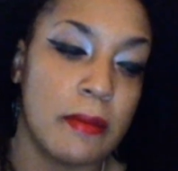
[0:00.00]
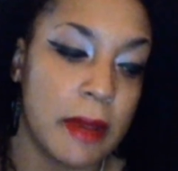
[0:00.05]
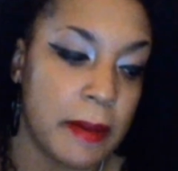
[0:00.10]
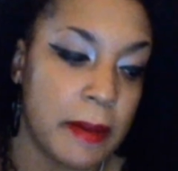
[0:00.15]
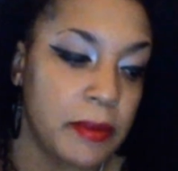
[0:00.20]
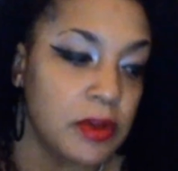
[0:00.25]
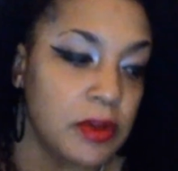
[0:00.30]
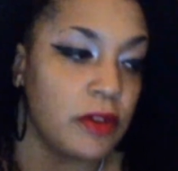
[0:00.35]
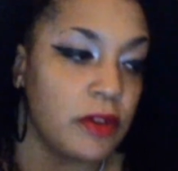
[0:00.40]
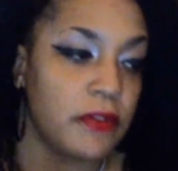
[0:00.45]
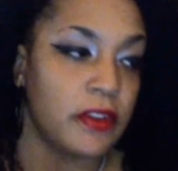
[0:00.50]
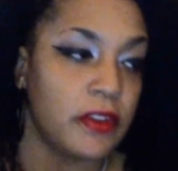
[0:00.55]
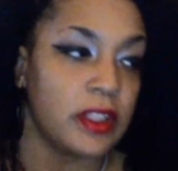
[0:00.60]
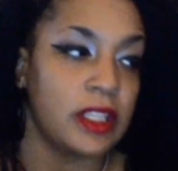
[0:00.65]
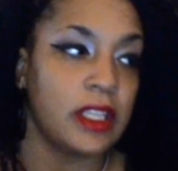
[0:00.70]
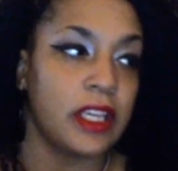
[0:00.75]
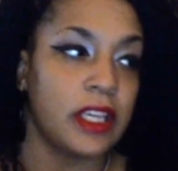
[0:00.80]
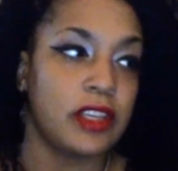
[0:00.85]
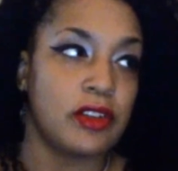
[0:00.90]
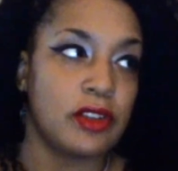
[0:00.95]
Maybe you're
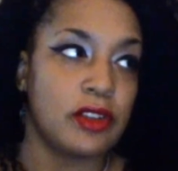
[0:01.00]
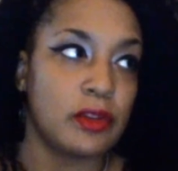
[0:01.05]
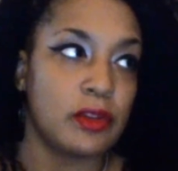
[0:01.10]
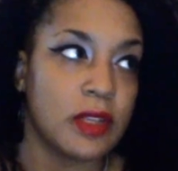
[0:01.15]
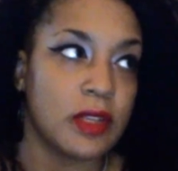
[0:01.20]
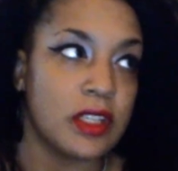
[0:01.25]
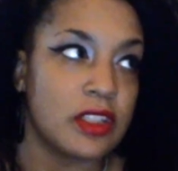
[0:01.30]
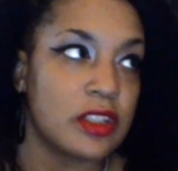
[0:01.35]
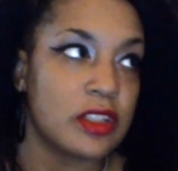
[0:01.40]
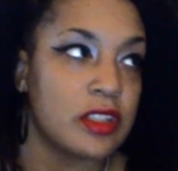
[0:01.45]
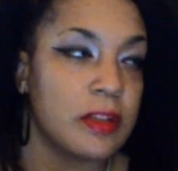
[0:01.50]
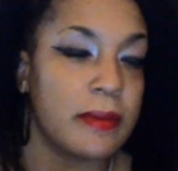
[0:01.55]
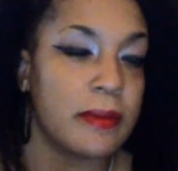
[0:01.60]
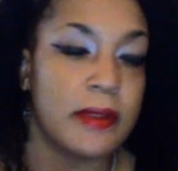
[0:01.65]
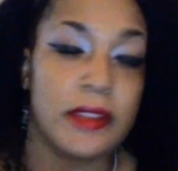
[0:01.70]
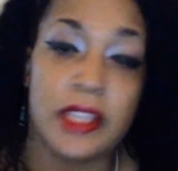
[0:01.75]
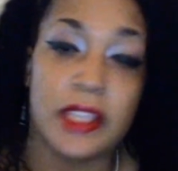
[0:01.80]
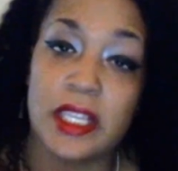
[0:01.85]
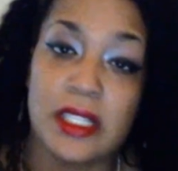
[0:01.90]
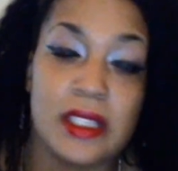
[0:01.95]
feeling like you're in a relationship
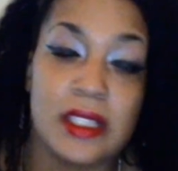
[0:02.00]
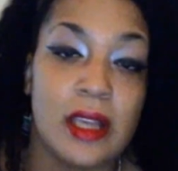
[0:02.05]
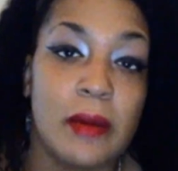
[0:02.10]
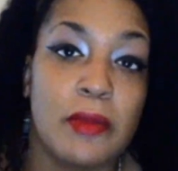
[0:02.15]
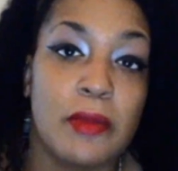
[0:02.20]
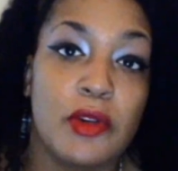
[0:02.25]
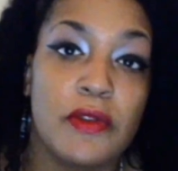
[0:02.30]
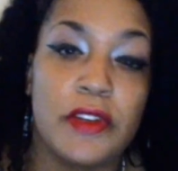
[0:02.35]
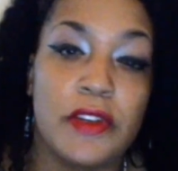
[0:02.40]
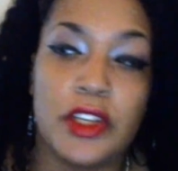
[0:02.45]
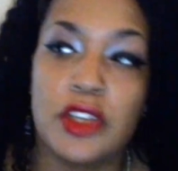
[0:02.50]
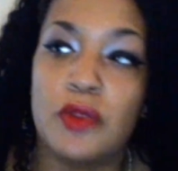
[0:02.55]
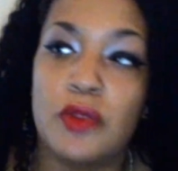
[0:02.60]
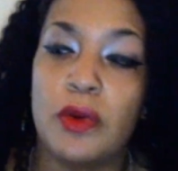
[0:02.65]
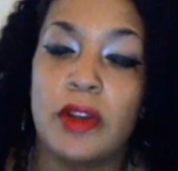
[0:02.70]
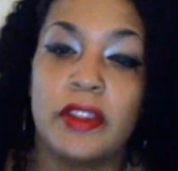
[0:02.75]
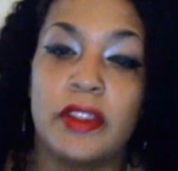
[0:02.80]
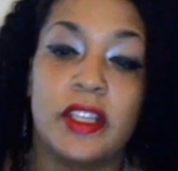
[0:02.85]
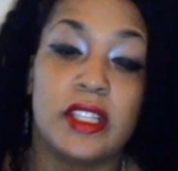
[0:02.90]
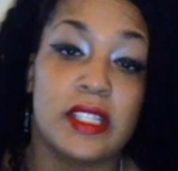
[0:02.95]
and things not moving and you
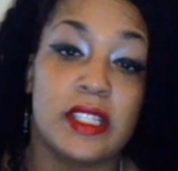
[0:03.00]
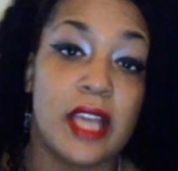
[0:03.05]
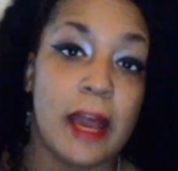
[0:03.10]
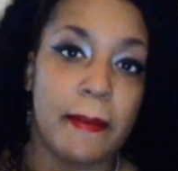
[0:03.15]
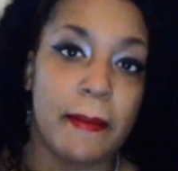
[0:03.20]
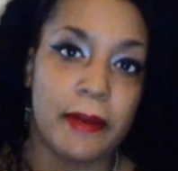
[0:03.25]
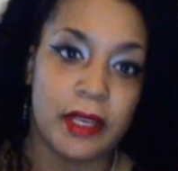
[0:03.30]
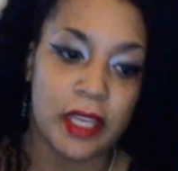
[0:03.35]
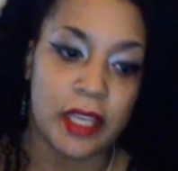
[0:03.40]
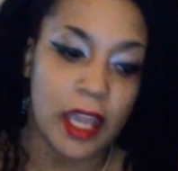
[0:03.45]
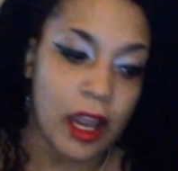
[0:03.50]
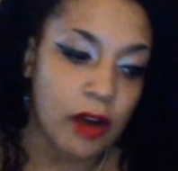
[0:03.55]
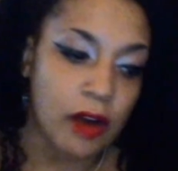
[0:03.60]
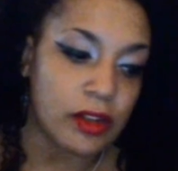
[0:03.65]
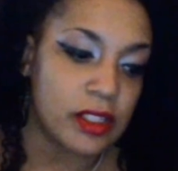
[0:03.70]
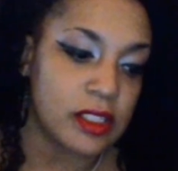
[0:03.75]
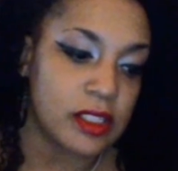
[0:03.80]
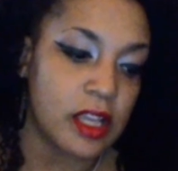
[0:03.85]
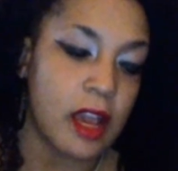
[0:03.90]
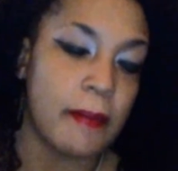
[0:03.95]
want things to happen now and
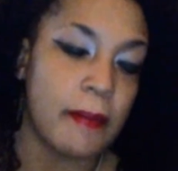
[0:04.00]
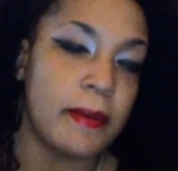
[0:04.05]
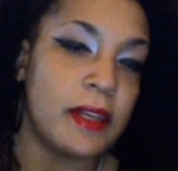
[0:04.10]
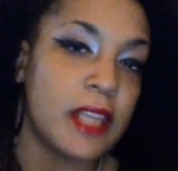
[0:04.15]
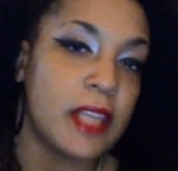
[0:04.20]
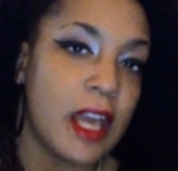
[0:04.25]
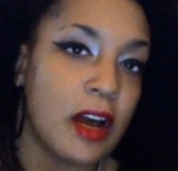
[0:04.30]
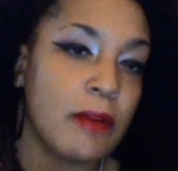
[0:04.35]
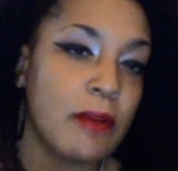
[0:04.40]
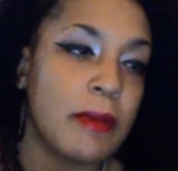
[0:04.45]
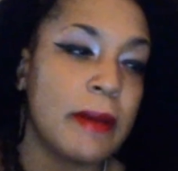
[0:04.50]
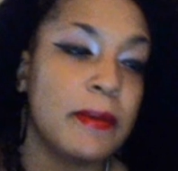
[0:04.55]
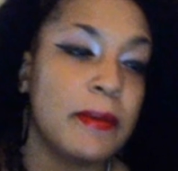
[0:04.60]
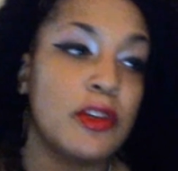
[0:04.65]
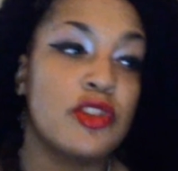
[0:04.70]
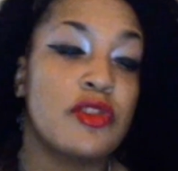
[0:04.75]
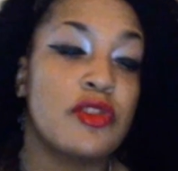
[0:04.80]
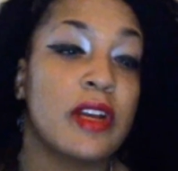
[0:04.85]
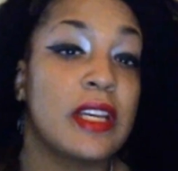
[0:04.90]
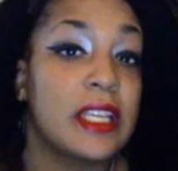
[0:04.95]
it's not happening now. Maybe
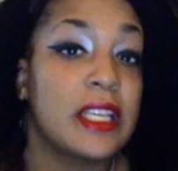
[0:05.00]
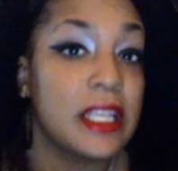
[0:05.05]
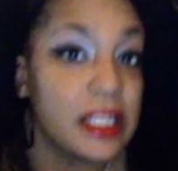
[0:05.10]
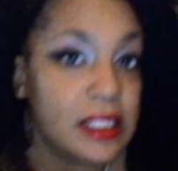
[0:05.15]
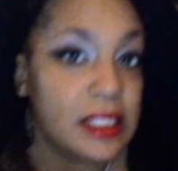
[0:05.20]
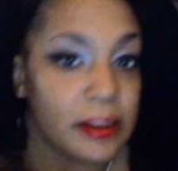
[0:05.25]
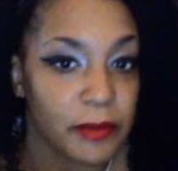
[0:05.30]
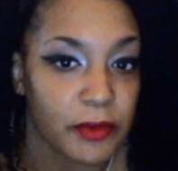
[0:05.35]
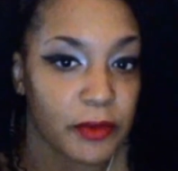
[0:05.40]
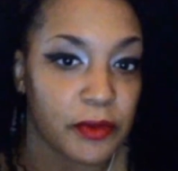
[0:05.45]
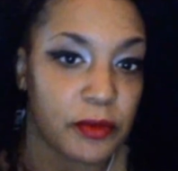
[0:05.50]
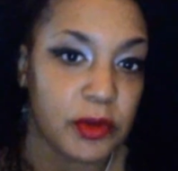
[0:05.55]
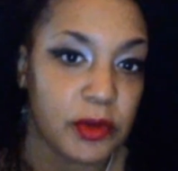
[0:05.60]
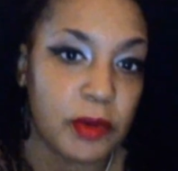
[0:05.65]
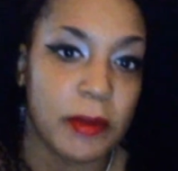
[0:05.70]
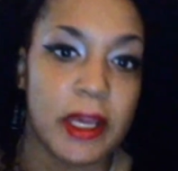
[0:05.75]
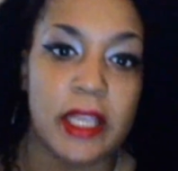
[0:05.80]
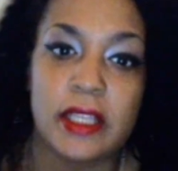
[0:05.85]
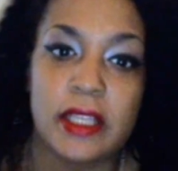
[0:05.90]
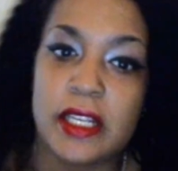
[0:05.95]
you're trying to get something from your
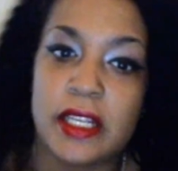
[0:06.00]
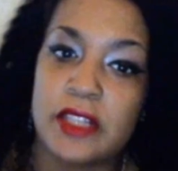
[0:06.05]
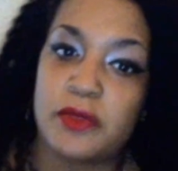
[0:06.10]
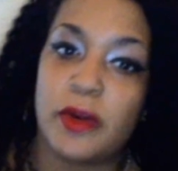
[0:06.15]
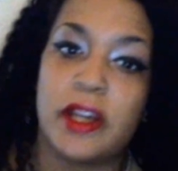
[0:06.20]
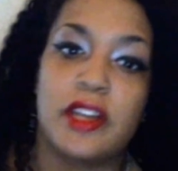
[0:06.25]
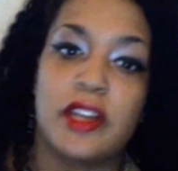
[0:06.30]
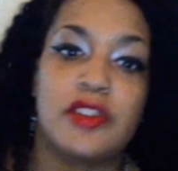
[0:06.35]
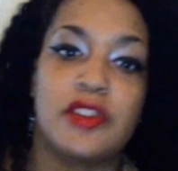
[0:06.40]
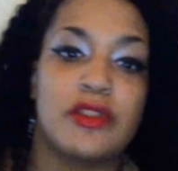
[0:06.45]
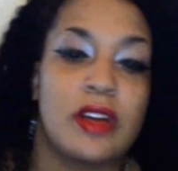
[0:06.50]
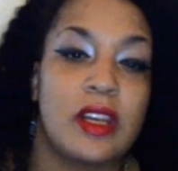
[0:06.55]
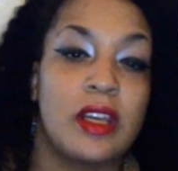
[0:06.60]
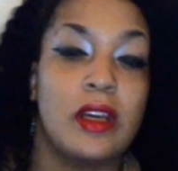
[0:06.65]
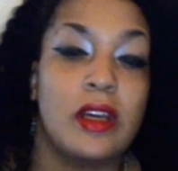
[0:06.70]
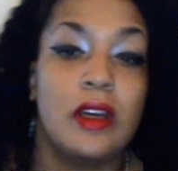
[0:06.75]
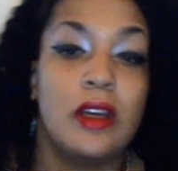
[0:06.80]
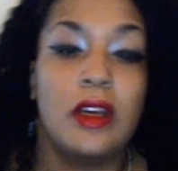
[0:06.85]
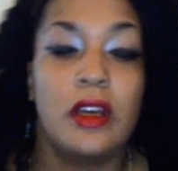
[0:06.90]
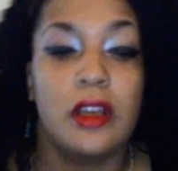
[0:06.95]
mate and that's why you're trying to
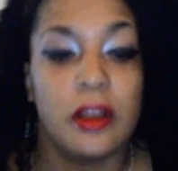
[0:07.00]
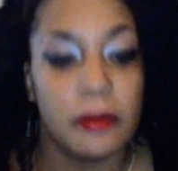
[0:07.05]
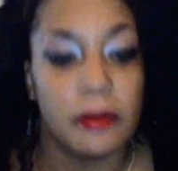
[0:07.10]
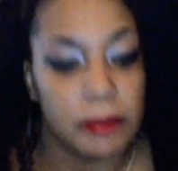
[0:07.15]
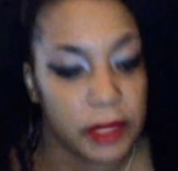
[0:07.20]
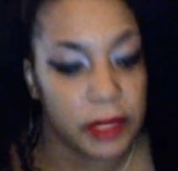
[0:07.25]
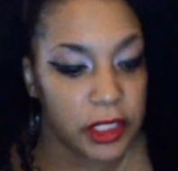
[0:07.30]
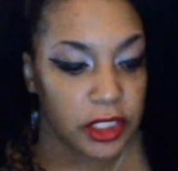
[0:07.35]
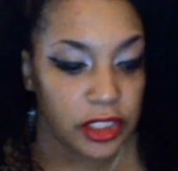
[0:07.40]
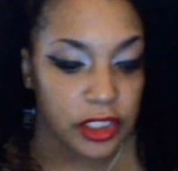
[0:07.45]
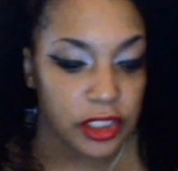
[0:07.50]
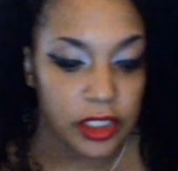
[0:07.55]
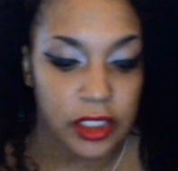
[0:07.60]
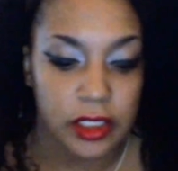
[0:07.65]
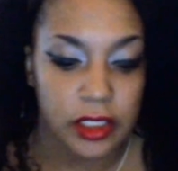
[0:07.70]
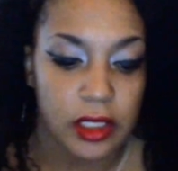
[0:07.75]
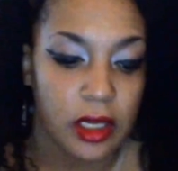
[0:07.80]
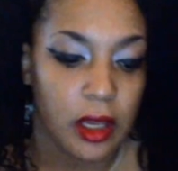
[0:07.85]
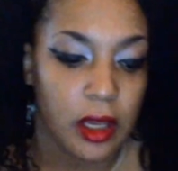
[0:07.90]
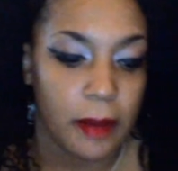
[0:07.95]
be
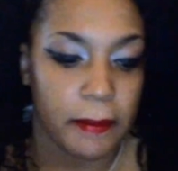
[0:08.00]
good.